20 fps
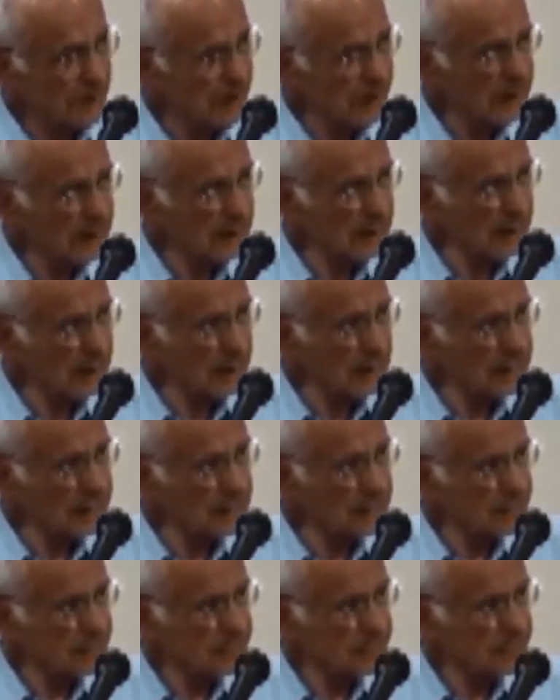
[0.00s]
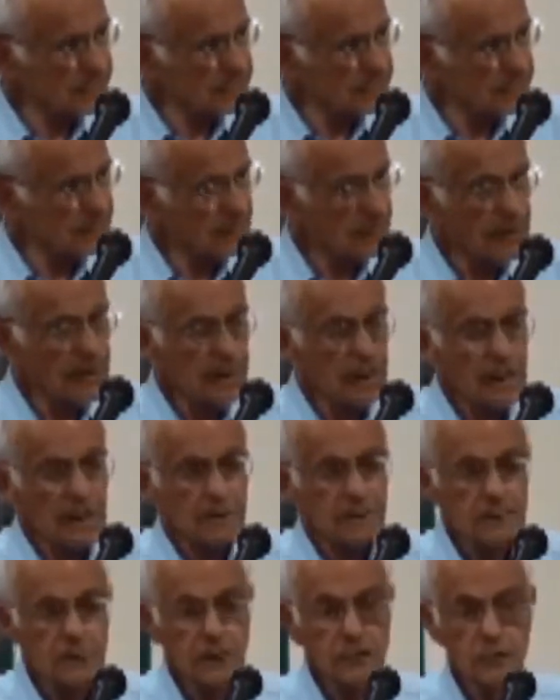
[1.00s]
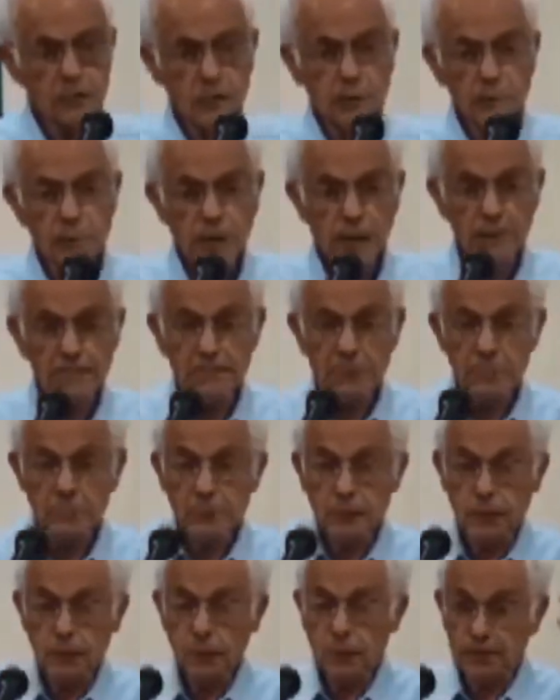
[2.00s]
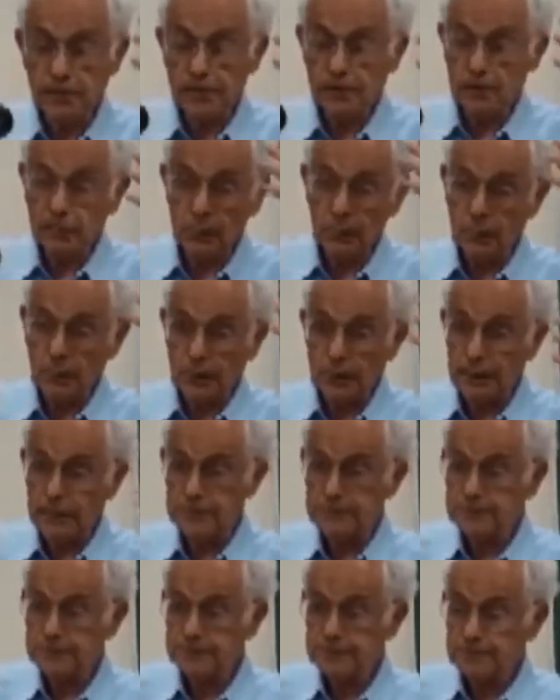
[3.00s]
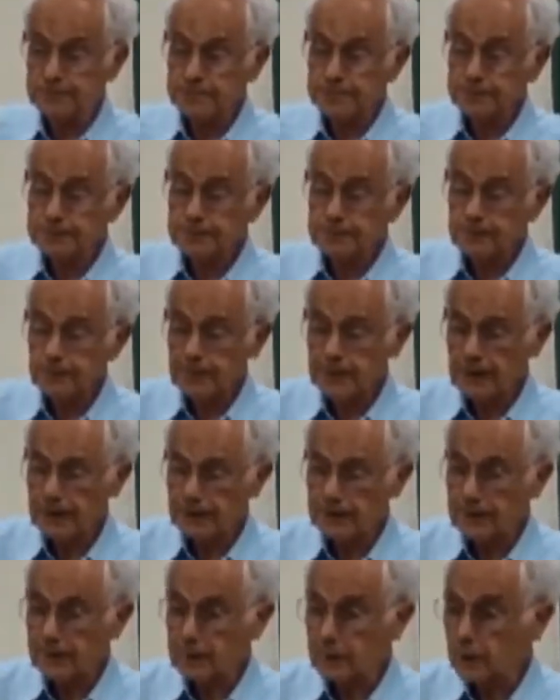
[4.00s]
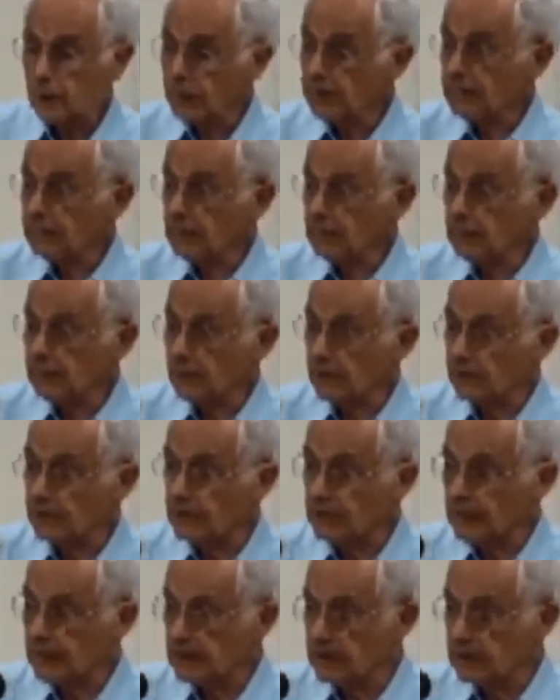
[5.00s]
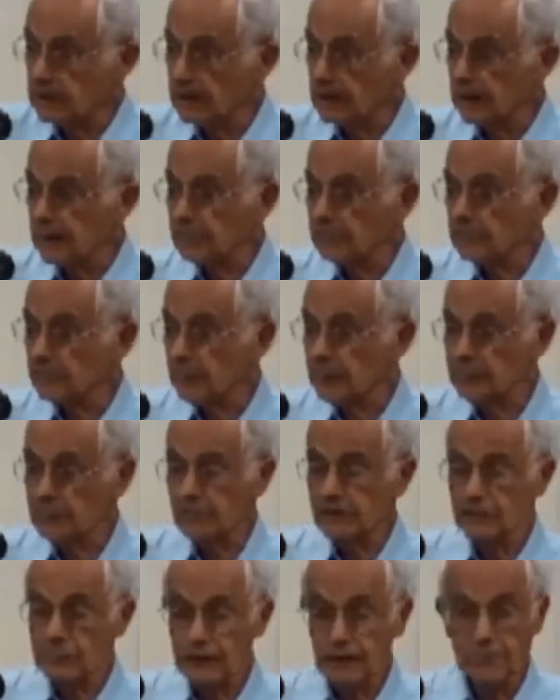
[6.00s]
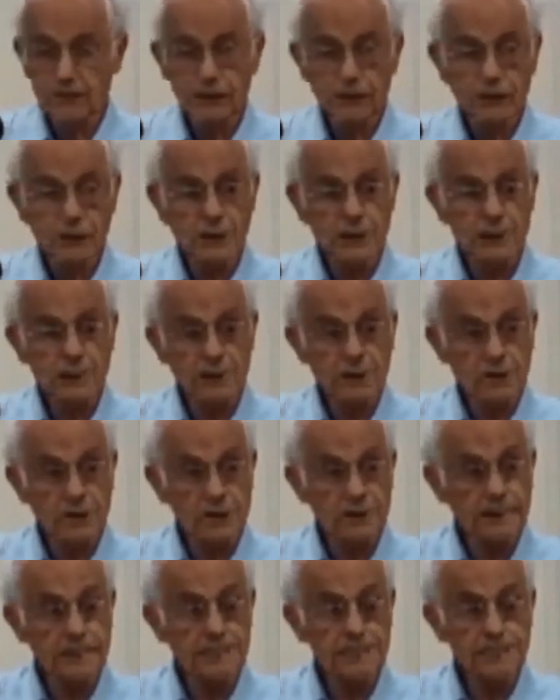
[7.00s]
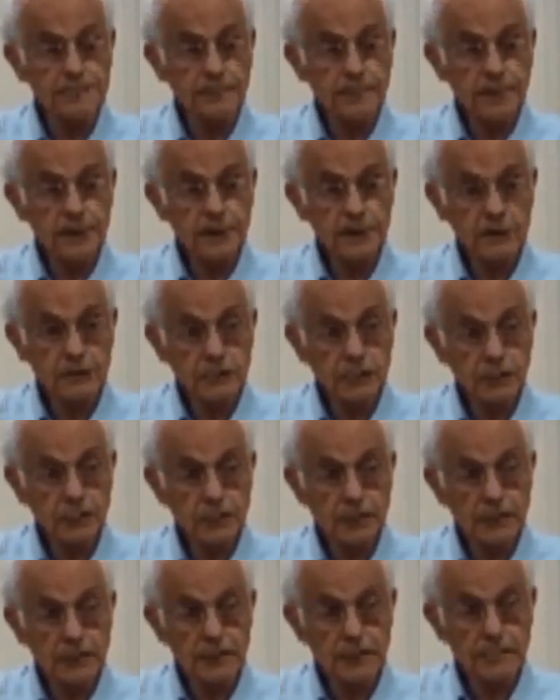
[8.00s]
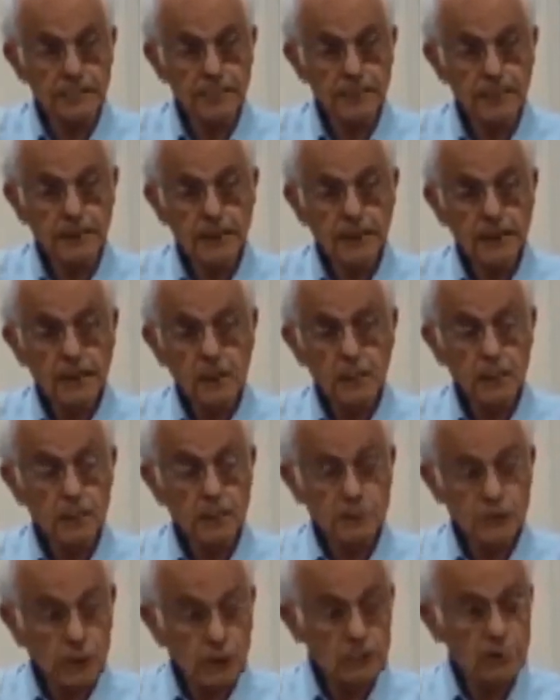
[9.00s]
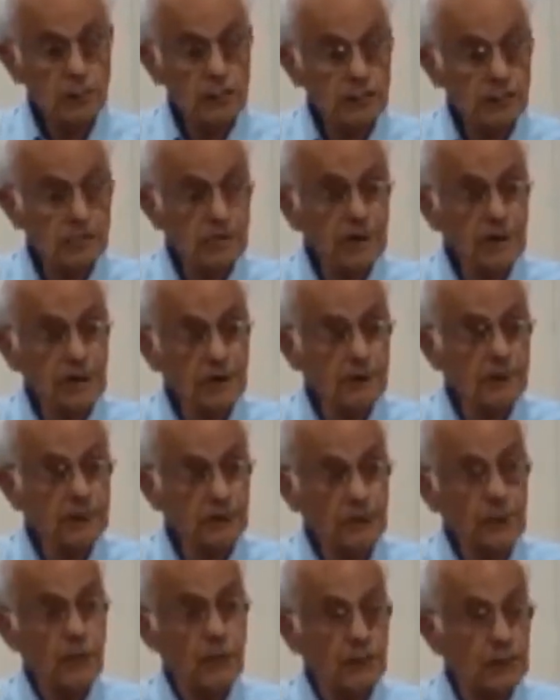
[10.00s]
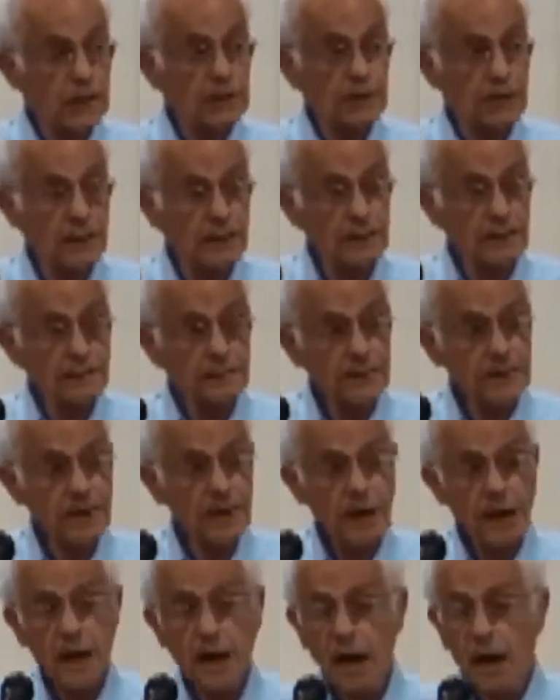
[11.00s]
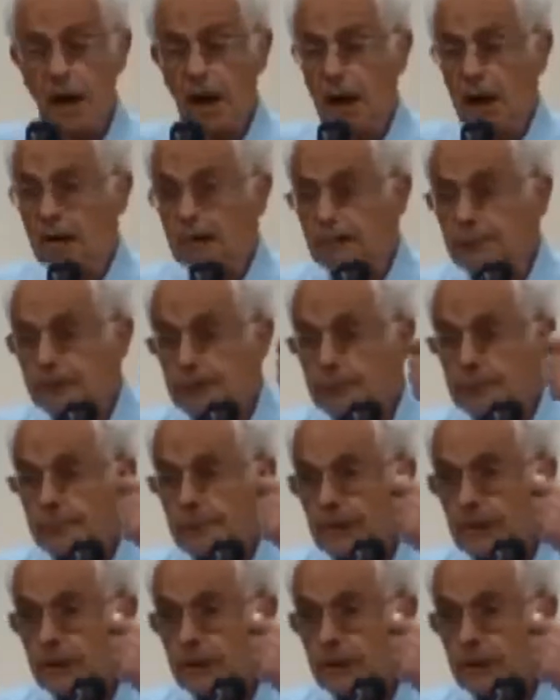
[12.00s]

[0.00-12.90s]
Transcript: Lech lecha. So it was Martin Buber who, in the 20s of the 20th century in Germany, was almost the forerunner of